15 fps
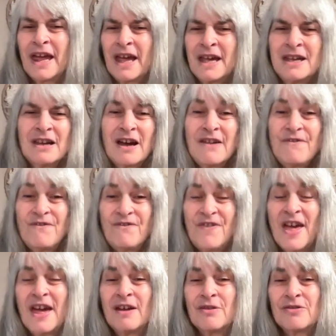And I
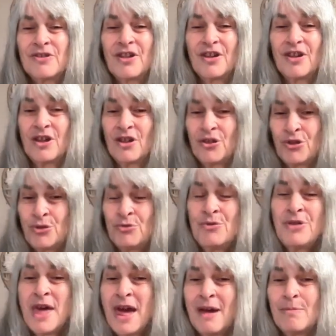found through
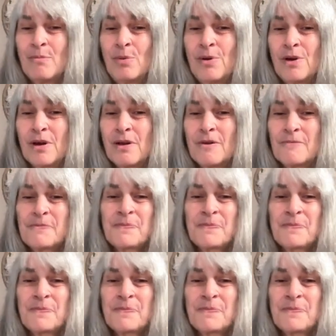that book